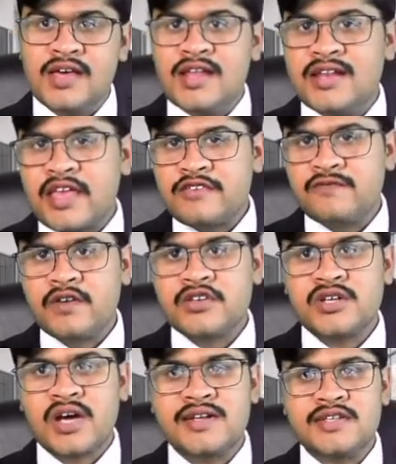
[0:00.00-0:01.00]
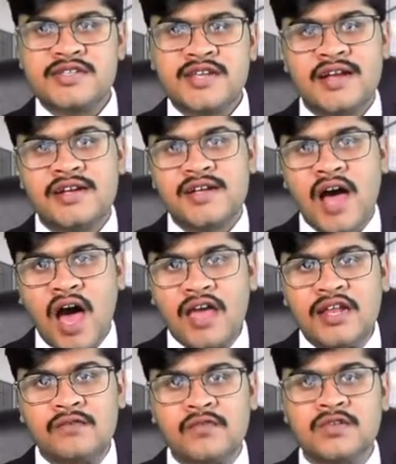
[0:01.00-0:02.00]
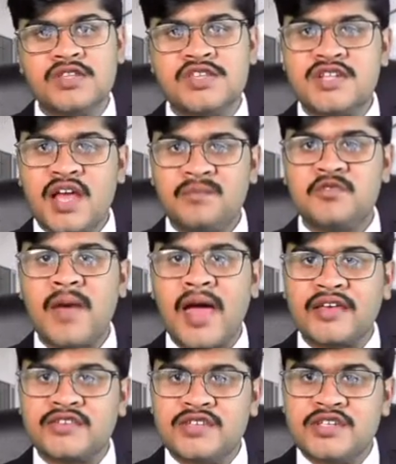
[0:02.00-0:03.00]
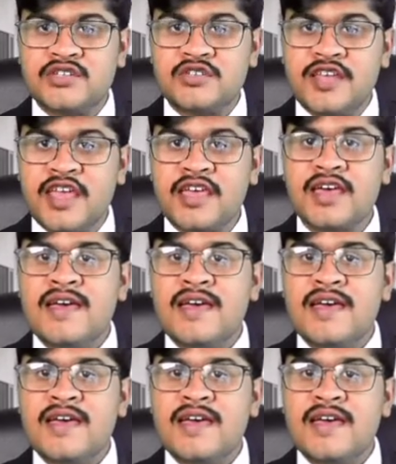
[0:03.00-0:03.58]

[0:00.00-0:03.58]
let's first understand at a high level the steps banks need to take